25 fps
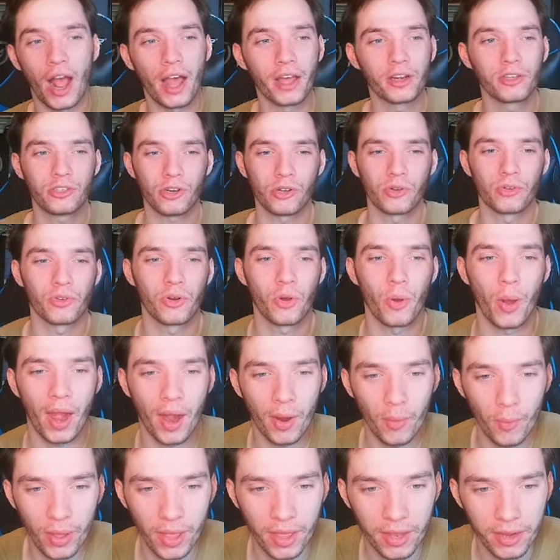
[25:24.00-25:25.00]
I don't know
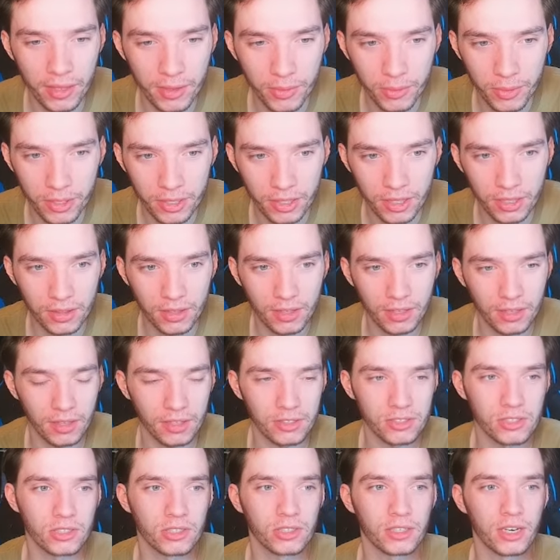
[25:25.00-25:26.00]
how anyone can think
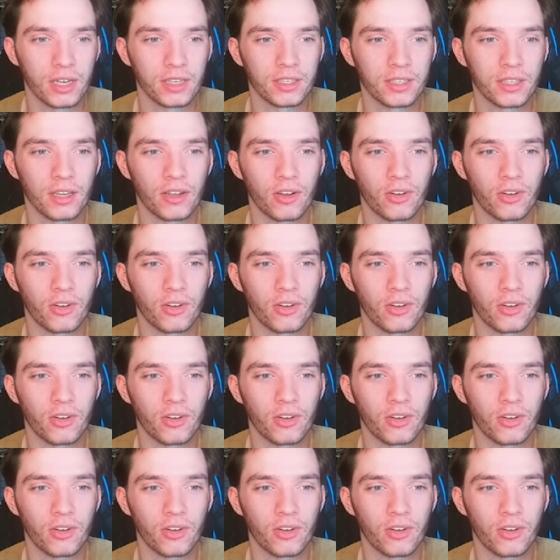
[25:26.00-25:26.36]
that's a good idea.